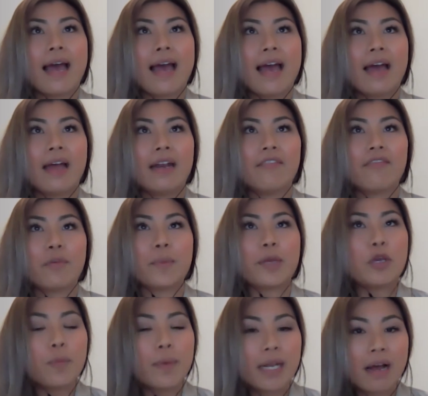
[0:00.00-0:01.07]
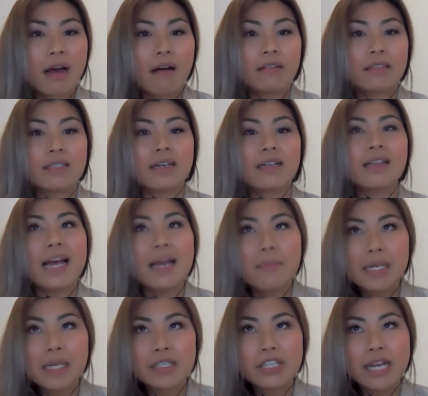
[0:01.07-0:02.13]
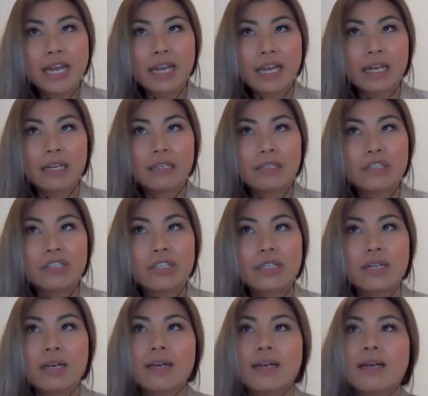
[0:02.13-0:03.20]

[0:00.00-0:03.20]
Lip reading: And from human health to climate change,